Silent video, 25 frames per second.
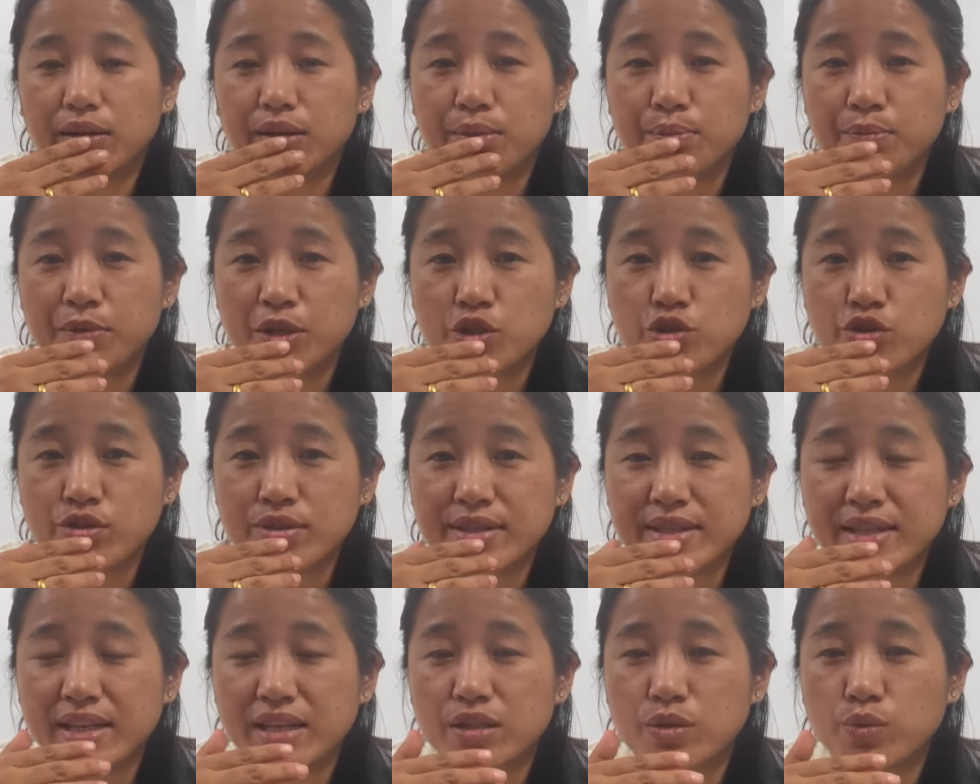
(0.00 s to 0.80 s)

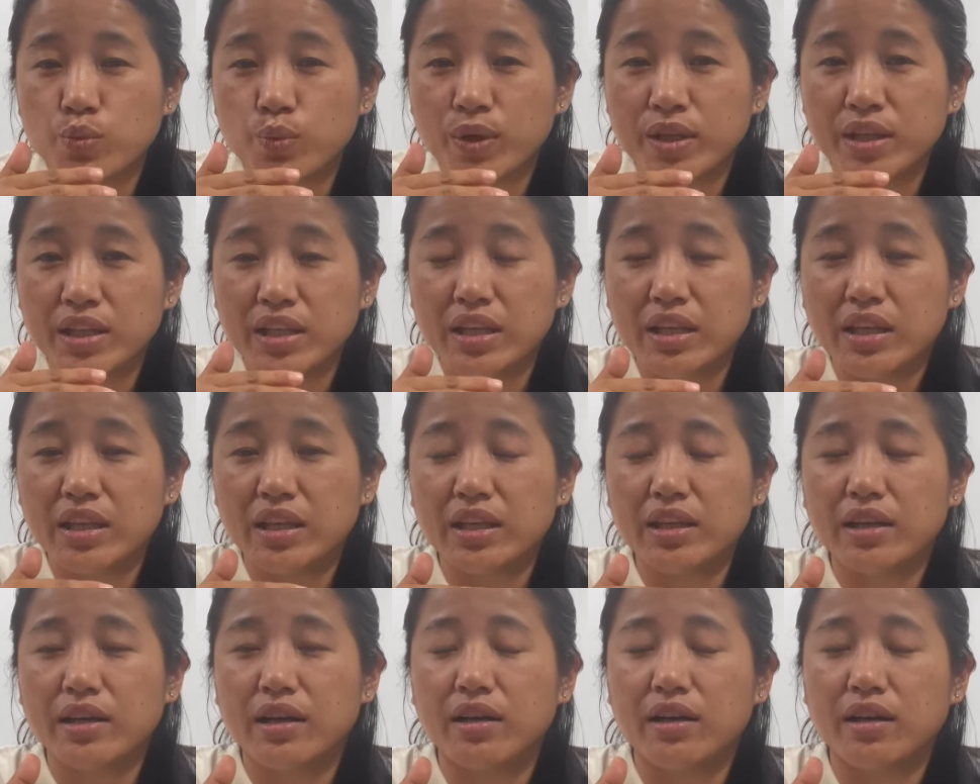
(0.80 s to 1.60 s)
mentions that when
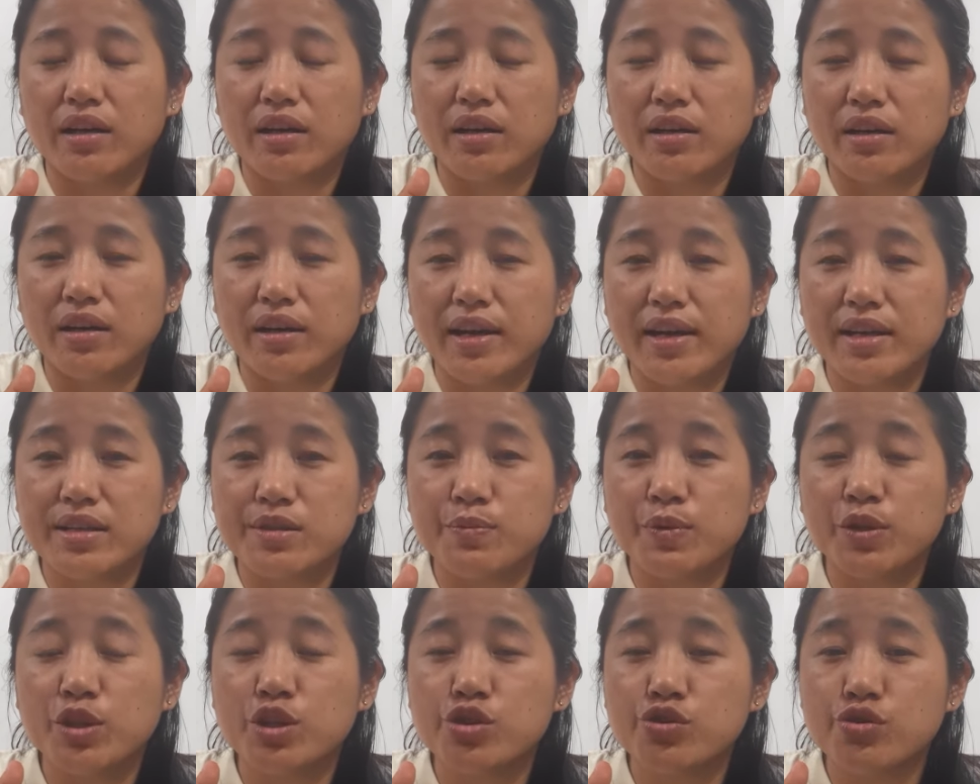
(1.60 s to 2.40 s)
the
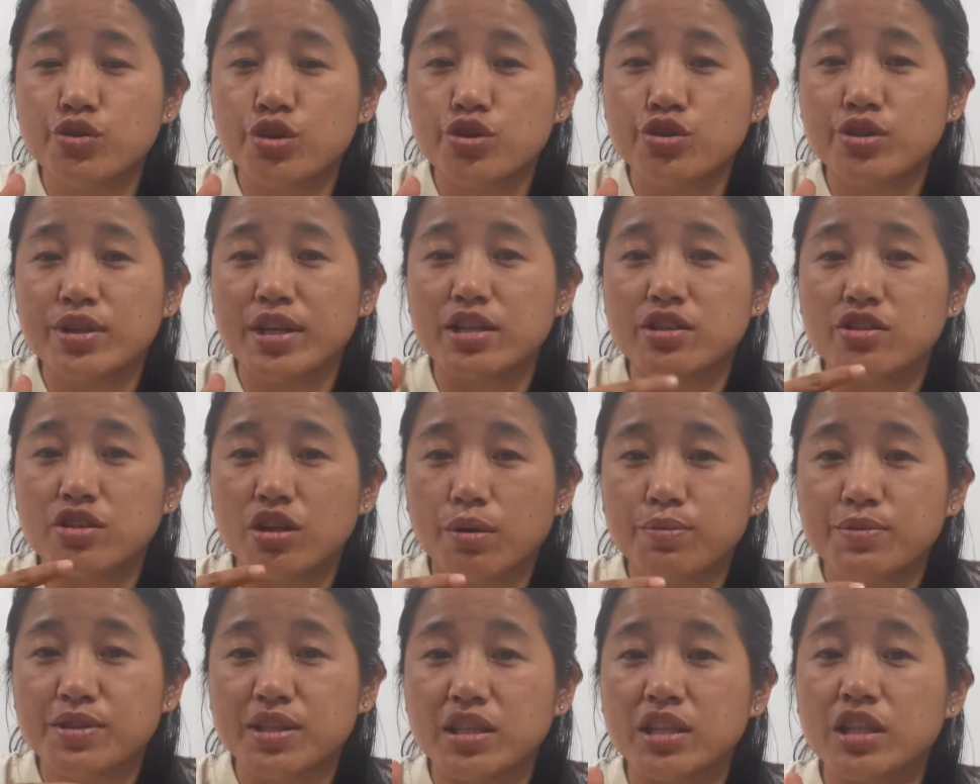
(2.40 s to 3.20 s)
administration
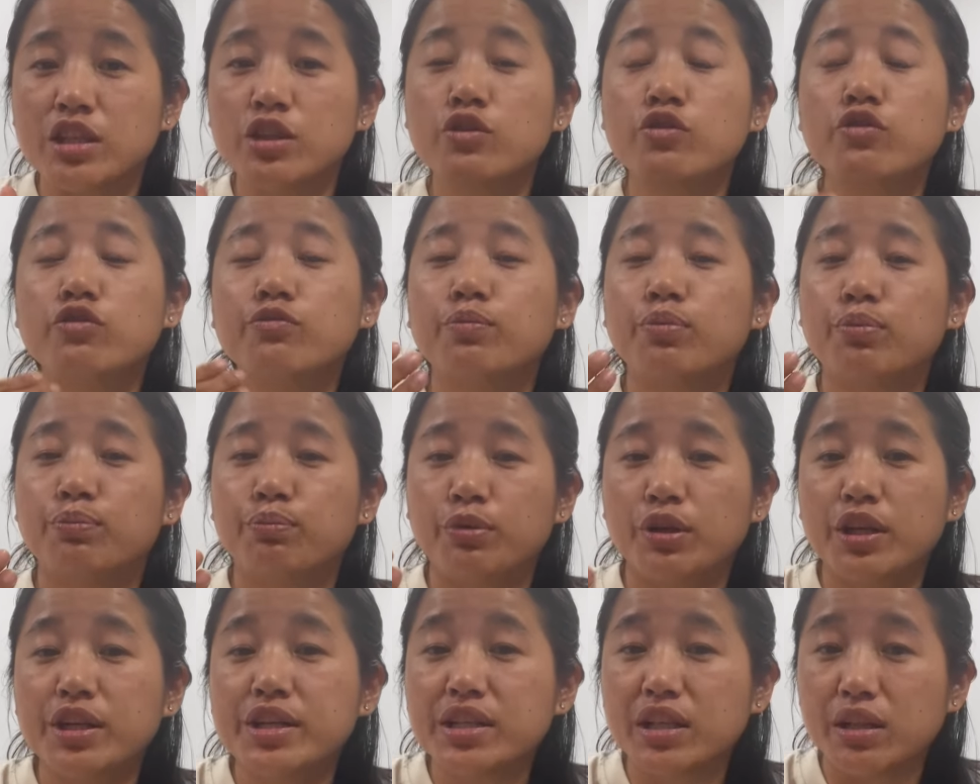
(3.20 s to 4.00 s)
adopts a new
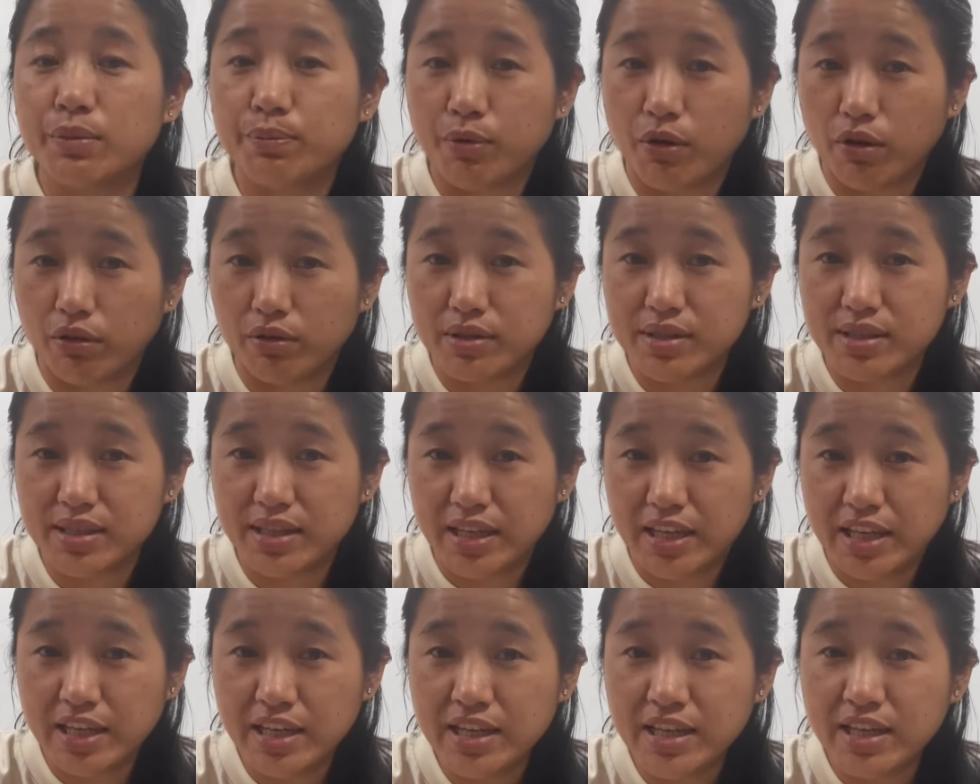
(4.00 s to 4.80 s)
political
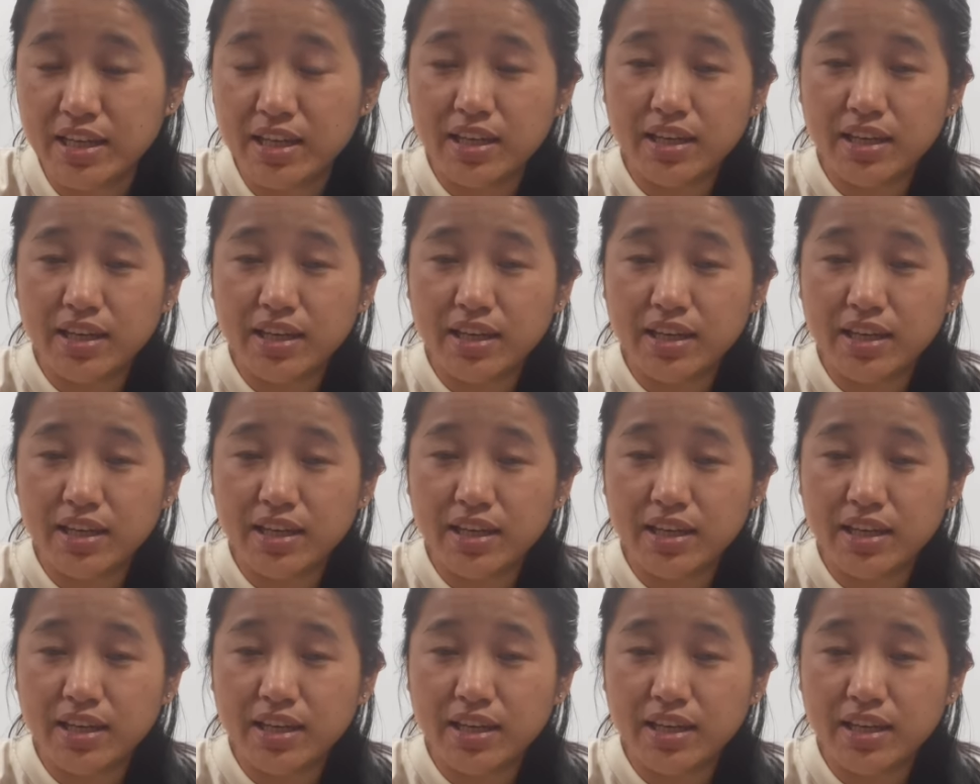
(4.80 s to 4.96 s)
policy,